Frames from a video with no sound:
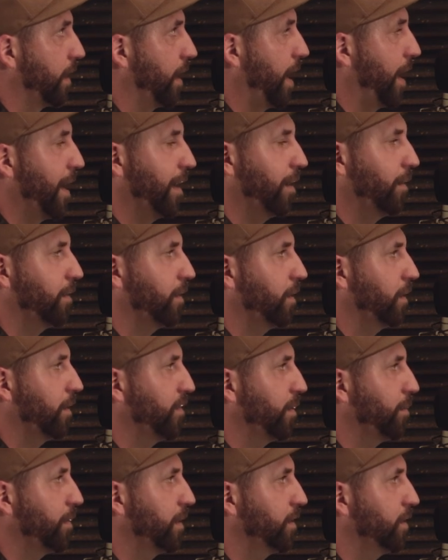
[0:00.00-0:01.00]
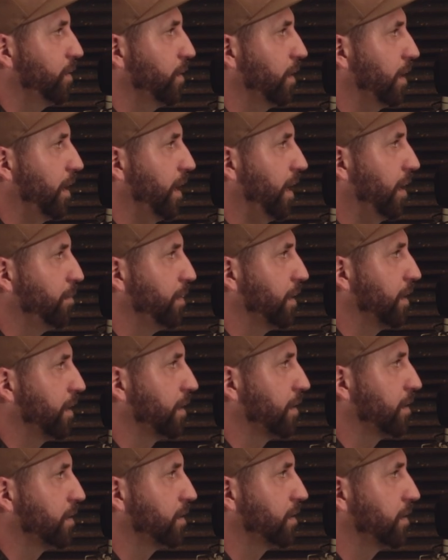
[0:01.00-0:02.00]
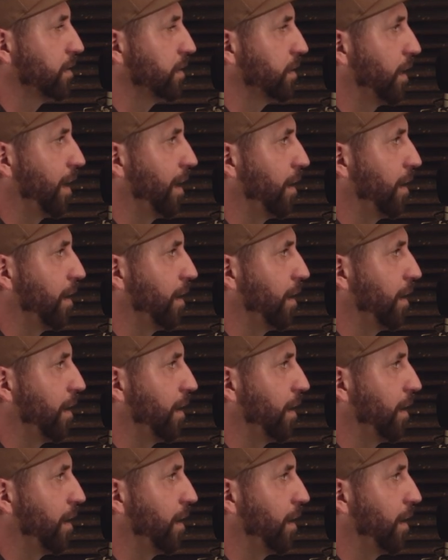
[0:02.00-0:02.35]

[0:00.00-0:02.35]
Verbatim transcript: that I don't know if I'm going to do or not because